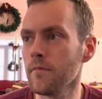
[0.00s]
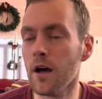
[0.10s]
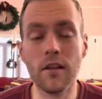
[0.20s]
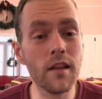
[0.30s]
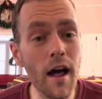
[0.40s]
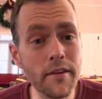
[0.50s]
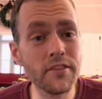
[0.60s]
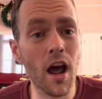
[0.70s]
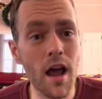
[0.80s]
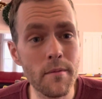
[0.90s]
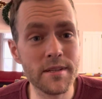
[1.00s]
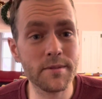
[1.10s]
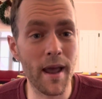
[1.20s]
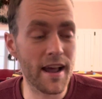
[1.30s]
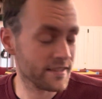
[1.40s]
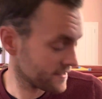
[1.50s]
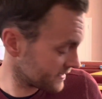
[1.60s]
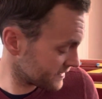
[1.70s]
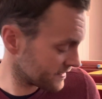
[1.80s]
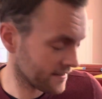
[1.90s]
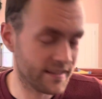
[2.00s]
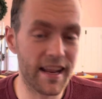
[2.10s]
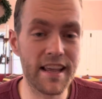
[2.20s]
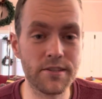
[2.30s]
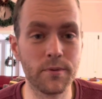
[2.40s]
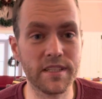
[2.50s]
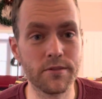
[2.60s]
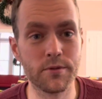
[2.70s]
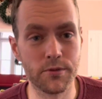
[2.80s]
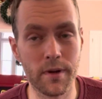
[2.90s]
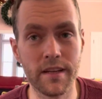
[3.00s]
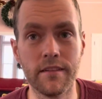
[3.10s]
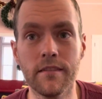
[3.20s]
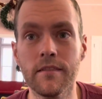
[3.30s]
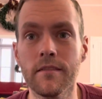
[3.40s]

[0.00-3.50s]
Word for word: A lot of time has passed since the days when this was written.